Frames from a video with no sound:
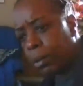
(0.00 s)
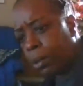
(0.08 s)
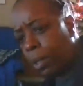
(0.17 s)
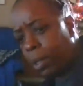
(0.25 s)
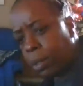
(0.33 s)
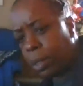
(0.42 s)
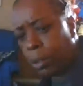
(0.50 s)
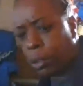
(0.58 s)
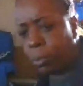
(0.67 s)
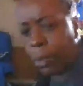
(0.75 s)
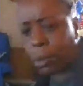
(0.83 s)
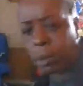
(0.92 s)
so I didn't say
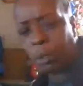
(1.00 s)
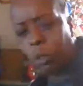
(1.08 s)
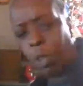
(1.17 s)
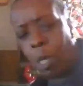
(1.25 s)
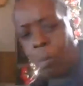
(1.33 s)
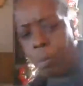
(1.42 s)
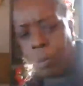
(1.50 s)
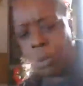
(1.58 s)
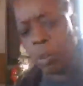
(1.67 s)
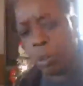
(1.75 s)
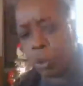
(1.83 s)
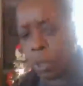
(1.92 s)
too much because you know I'm still